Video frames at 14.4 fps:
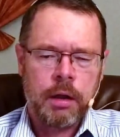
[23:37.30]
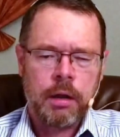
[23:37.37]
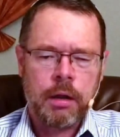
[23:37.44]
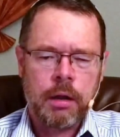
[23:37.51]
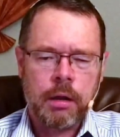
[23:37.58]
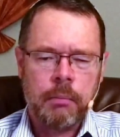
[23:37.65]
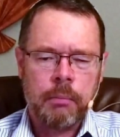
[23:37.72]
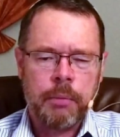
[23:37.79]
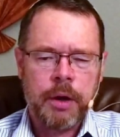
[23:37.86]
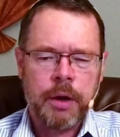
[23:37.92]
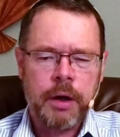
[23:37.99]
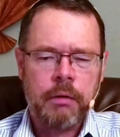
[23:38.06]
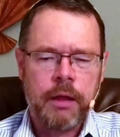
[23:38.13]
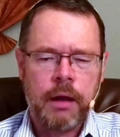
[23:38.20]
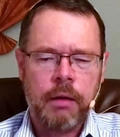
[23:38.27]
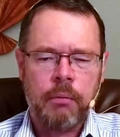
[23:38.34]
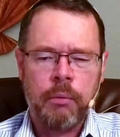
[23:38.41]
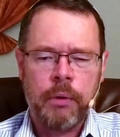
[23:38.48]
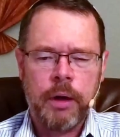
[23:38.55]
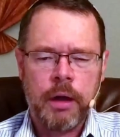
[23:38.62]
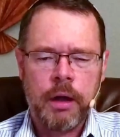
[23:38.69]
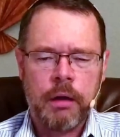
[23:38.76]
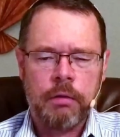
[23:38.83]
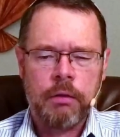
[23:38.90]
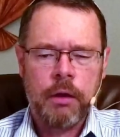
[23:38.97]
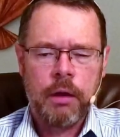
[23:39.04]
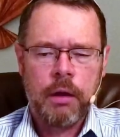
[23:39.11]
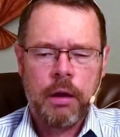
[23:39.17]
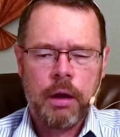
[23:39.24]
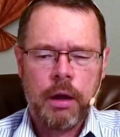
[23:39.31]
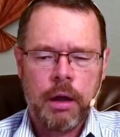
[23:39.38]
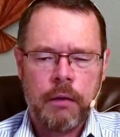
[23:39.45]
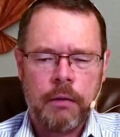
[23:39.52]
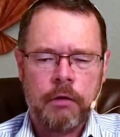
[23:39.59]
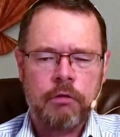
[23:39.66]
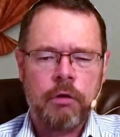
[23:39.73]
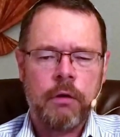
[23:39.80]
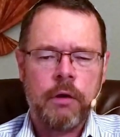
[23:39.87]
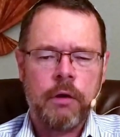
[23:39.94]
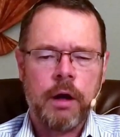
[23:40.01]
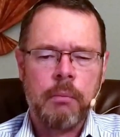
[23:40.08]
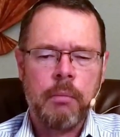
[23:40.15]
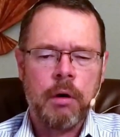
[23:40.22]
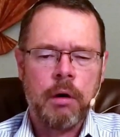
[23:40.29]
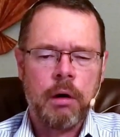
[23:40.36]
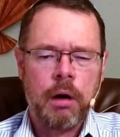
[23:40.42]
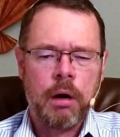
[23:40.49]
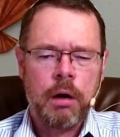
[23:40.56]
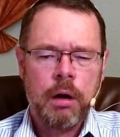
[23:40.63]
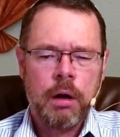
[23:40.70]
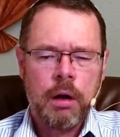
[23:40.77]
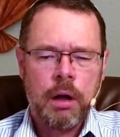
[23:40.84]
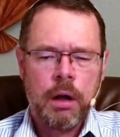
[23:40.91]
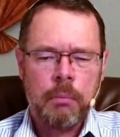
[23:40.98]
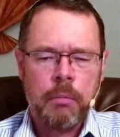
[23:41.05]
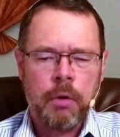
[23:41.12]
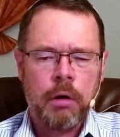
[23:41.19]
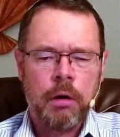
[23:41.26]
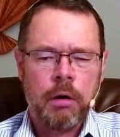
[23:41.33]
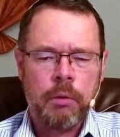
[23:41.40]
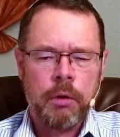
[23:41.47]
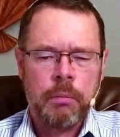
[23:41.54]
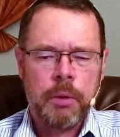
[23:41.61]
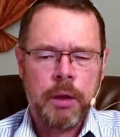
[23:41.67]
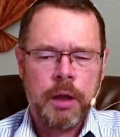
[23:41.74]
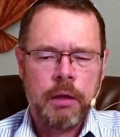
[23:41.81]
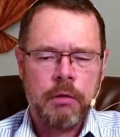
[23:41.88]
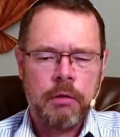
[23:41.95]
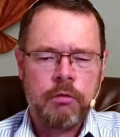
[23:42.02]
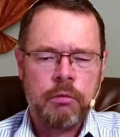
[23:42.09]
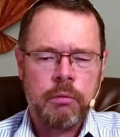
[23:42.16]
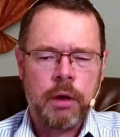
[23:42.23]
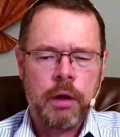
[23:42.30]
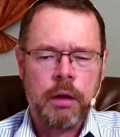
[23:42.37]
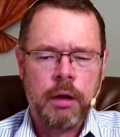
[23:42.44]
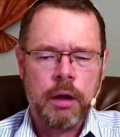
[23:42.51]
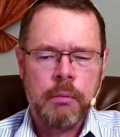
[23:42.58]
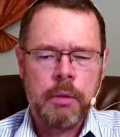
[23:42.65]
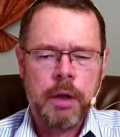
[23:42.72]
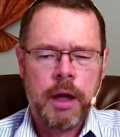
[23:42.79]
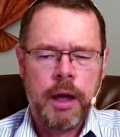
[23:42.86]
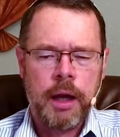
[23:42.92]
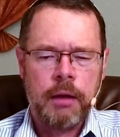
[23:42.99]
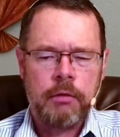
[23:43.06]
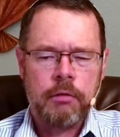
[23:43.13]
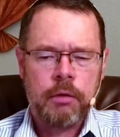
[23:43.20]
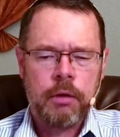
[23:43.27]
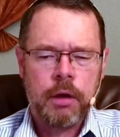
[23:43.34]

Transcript: Compare that with thou shalt not murder, and murder would be to eliminate